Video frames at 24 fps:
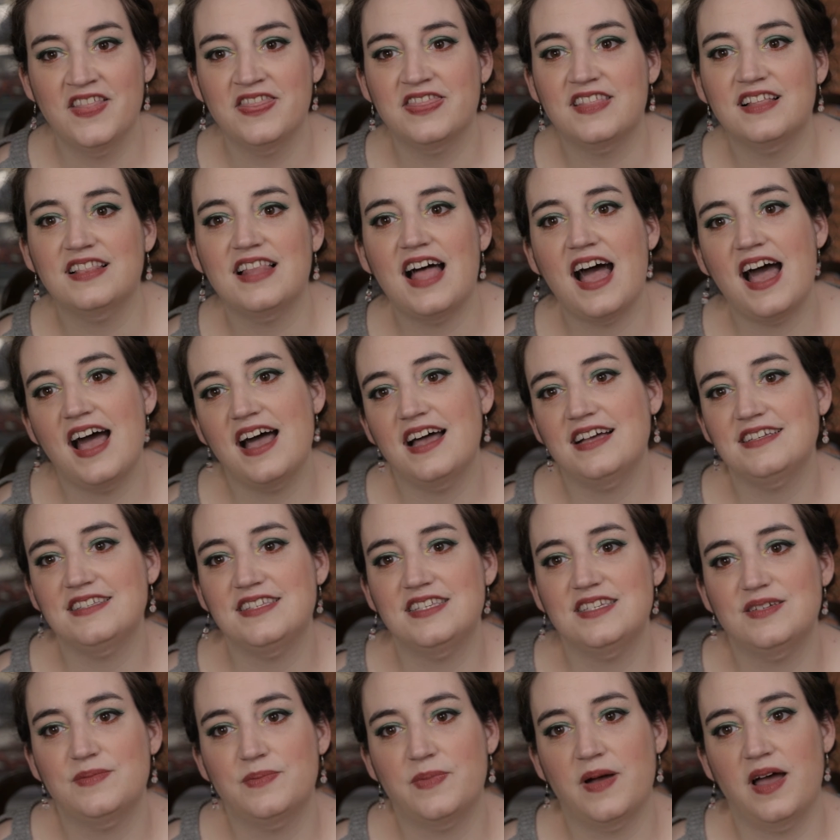The
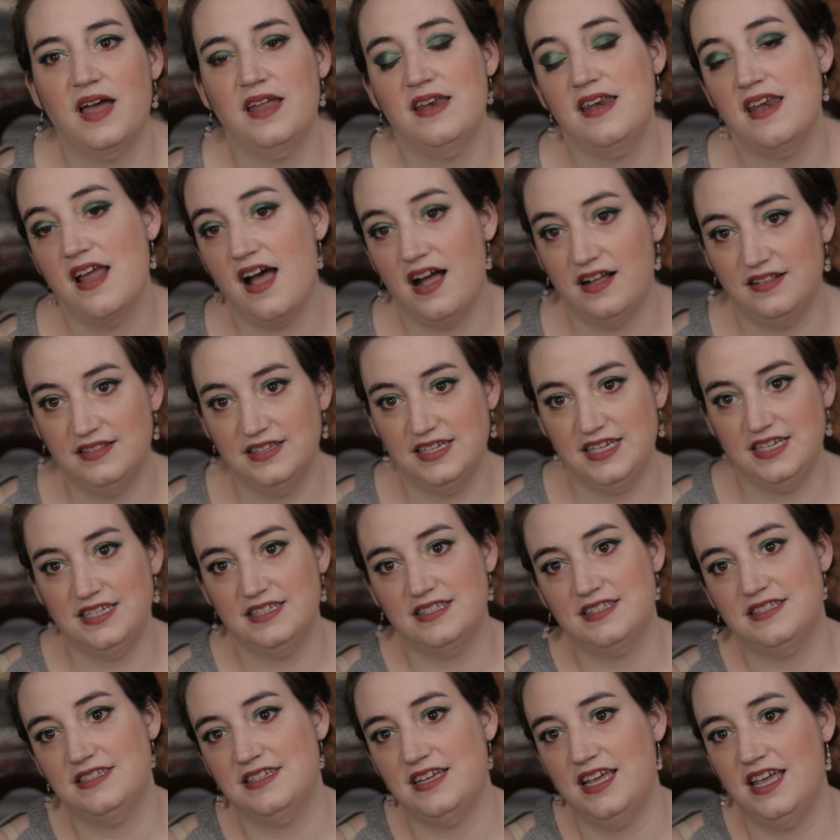last but not
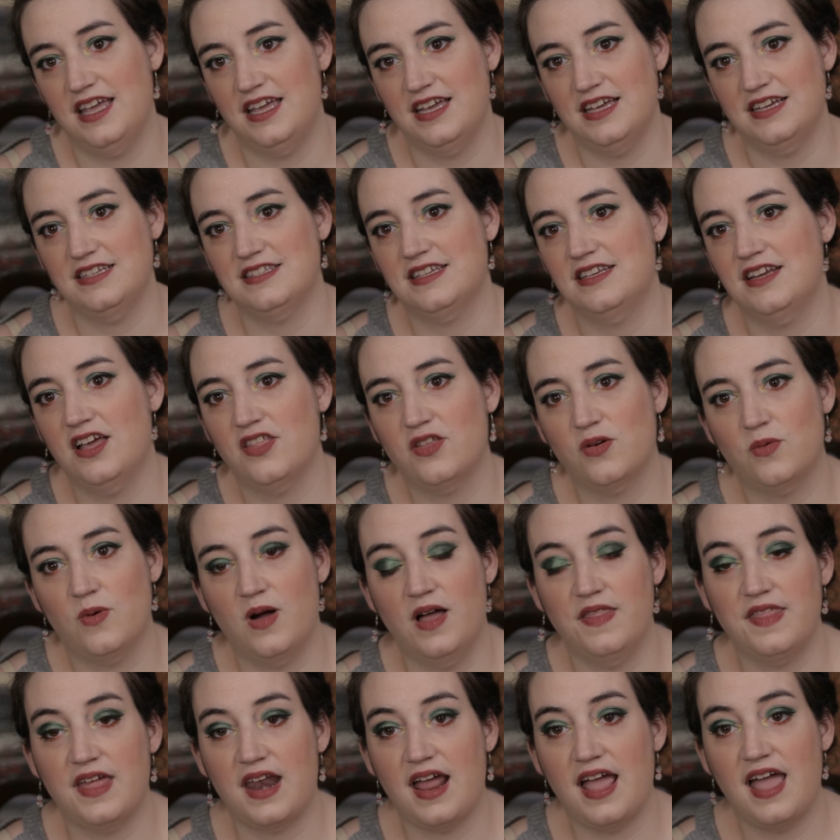least is another
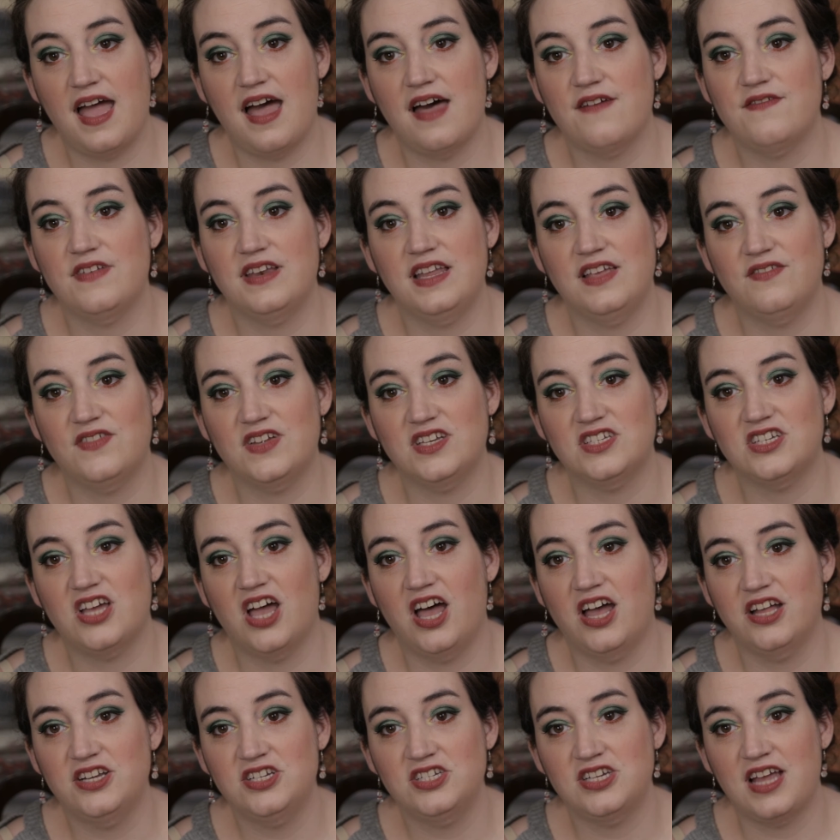one that I haven't even
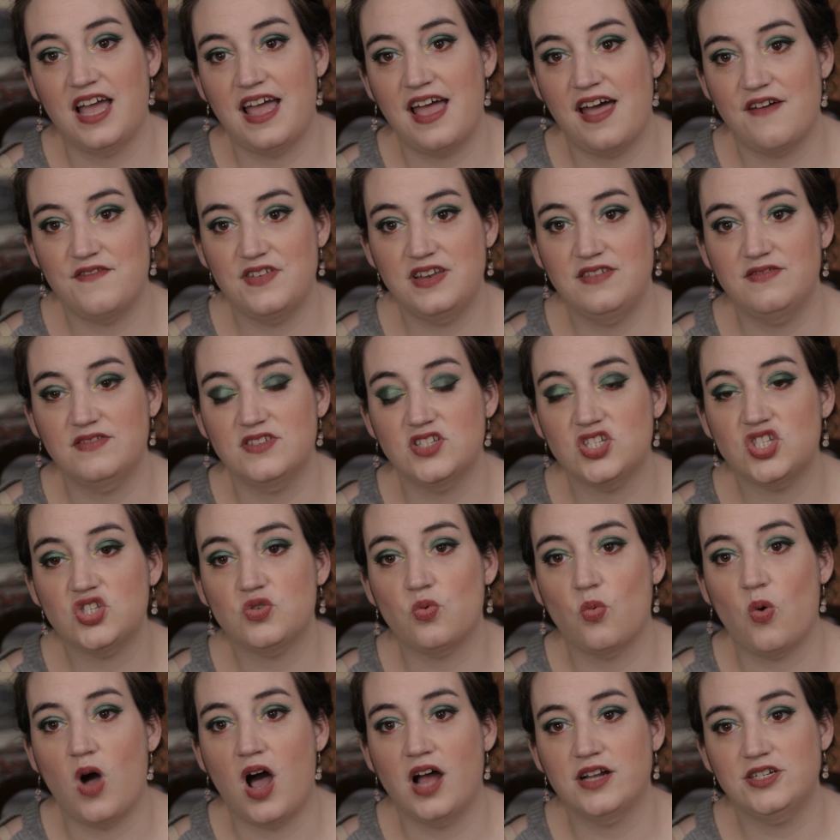touched. I haven't even
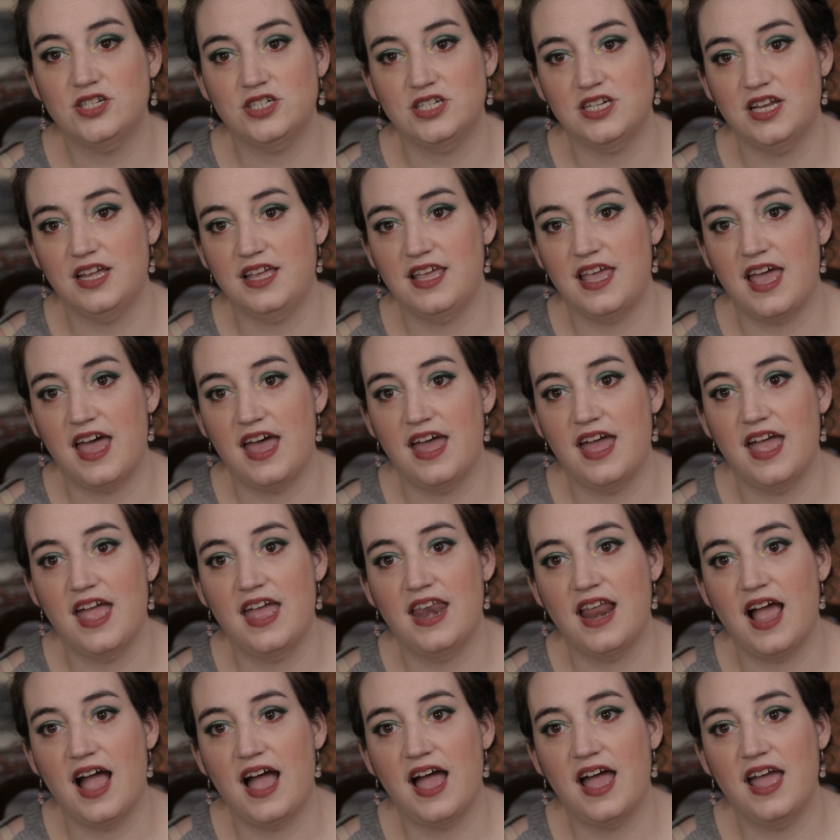swatched it yet,
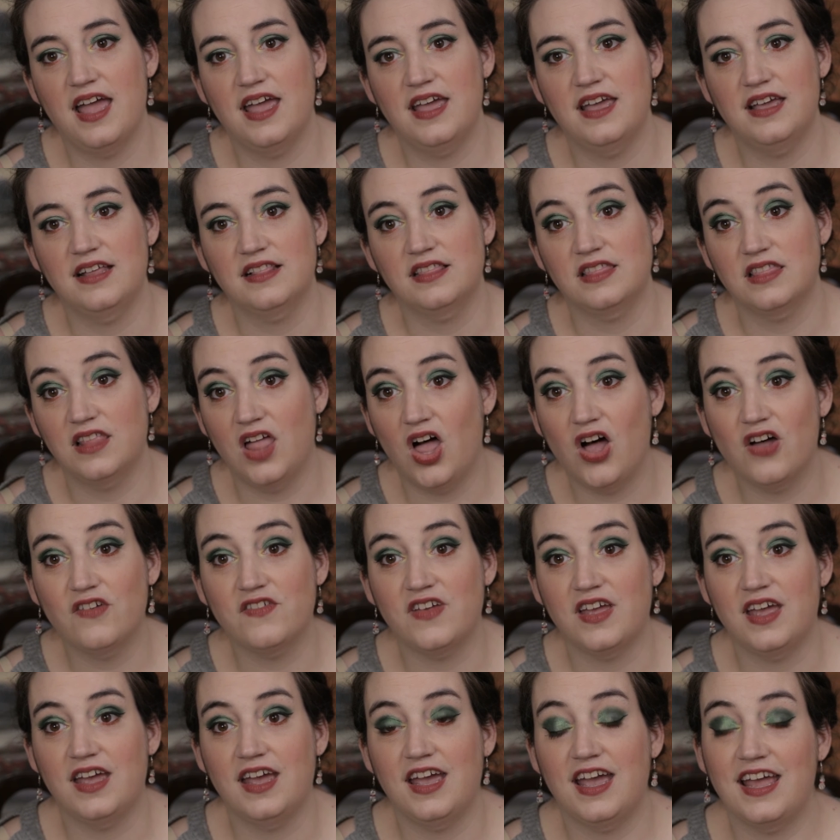and I
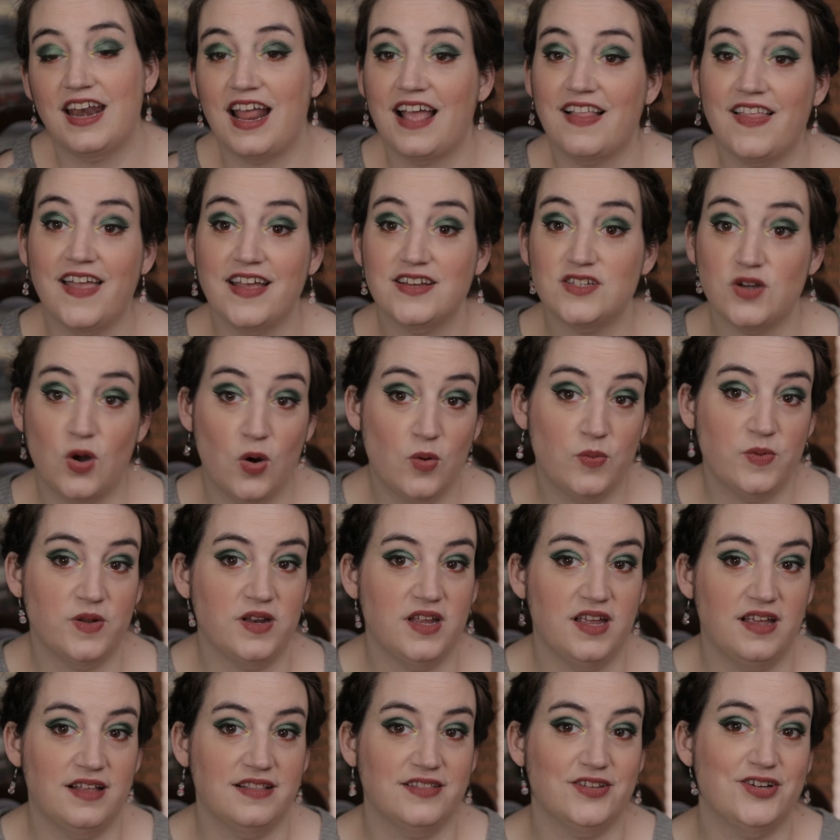love it, and I like to
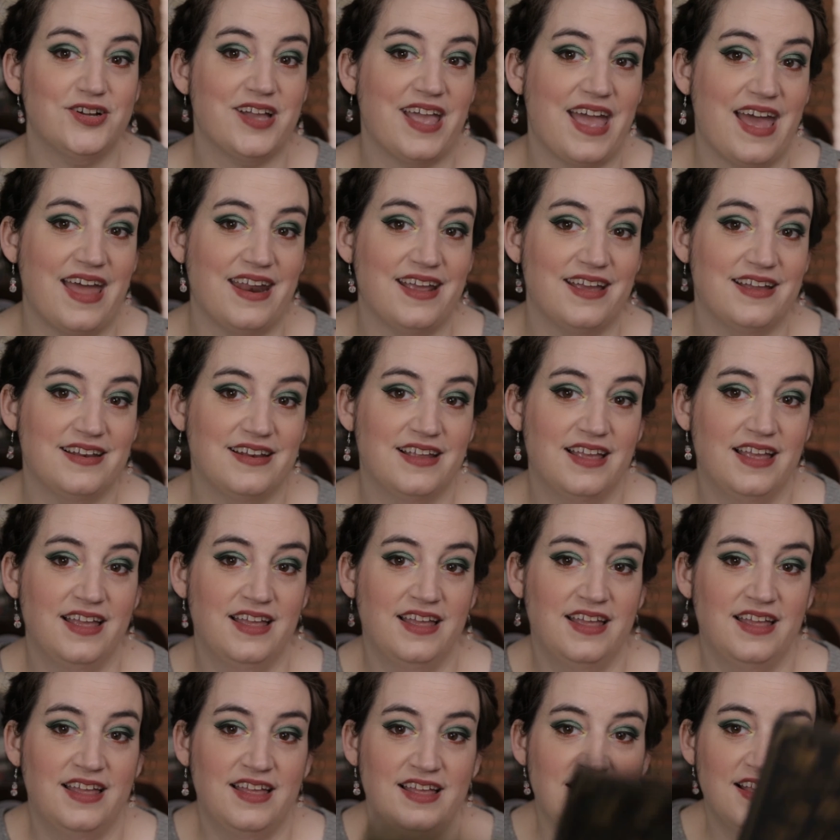open it and look at it.
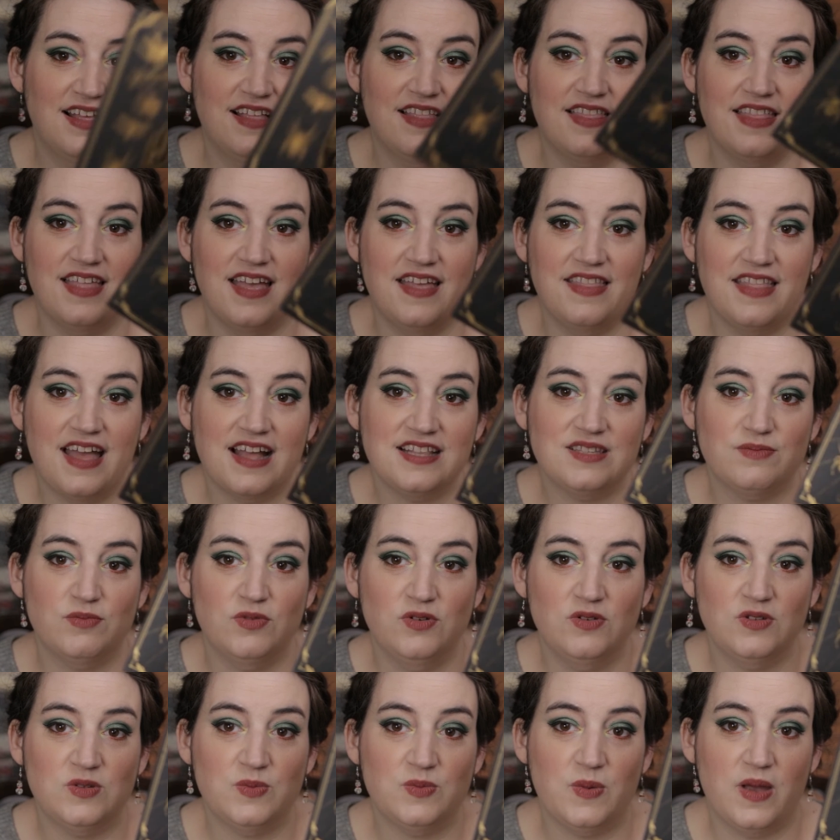And that's
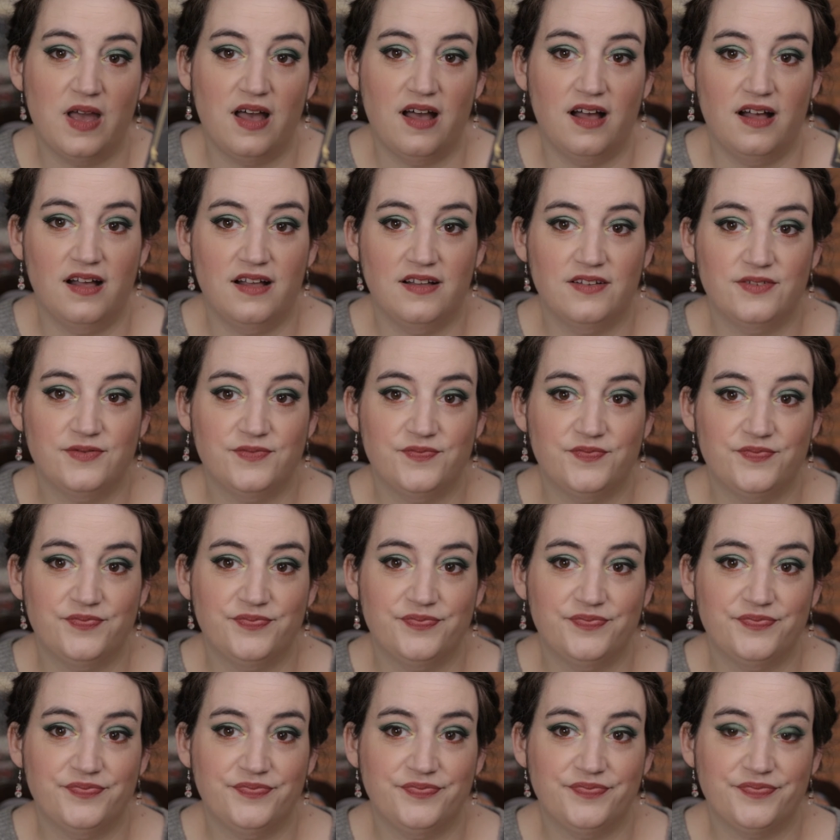Moonspell
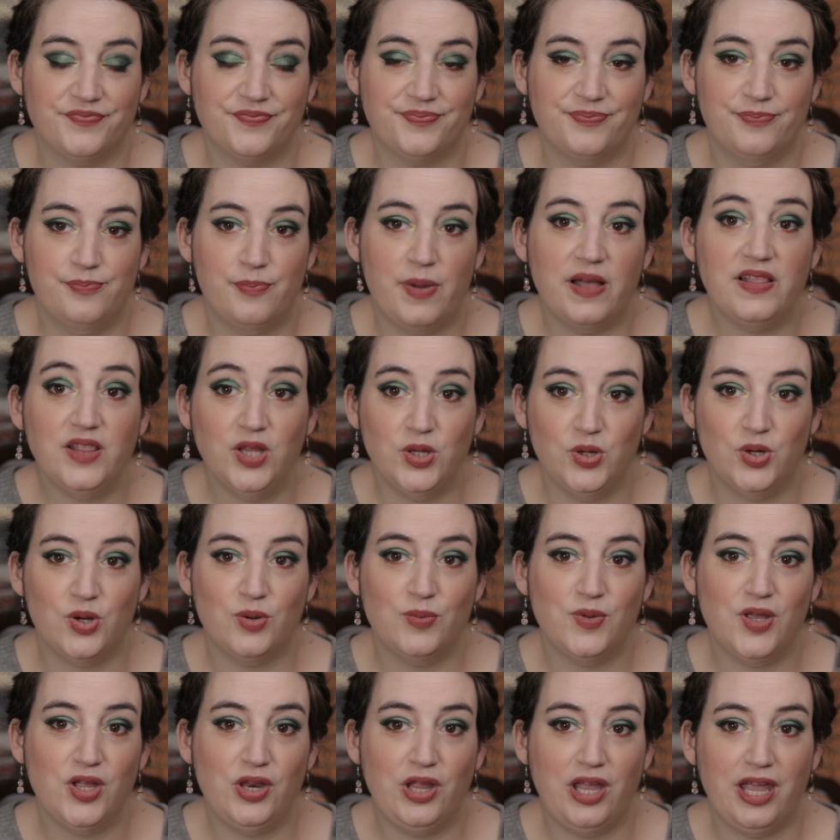by Lunar
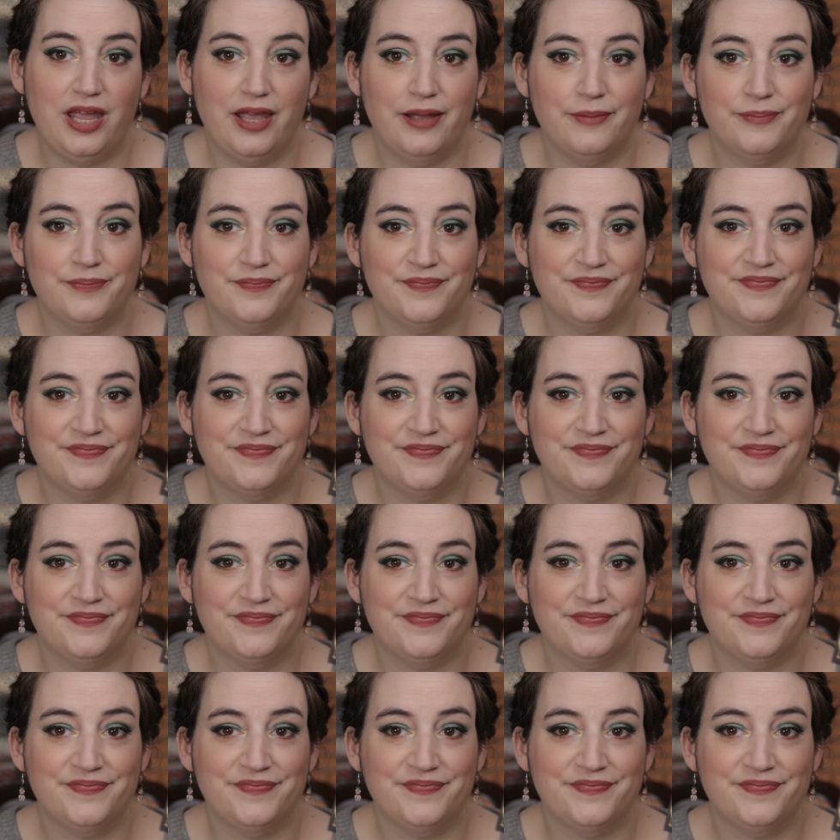Beauty.